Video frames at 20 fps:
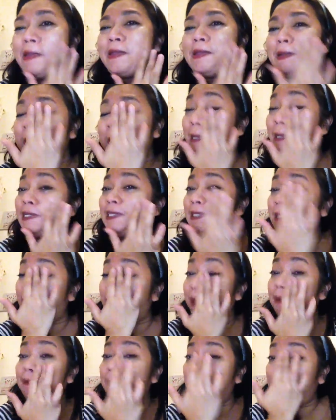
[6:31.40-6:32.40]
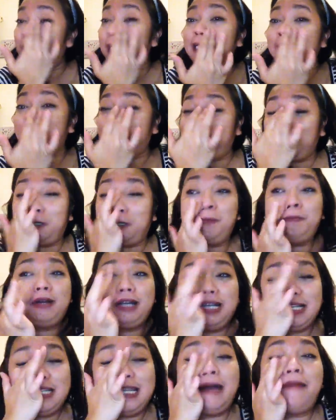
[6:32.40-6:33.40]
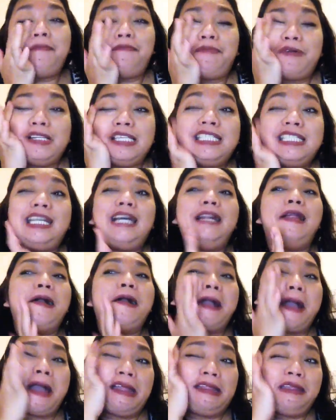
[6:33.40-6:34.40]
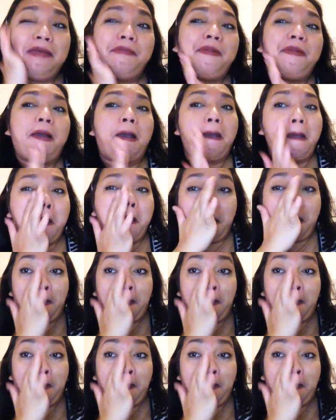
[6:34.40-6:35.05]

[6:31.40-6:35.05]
So, this time, at least ito, mga samples talaga, di ba?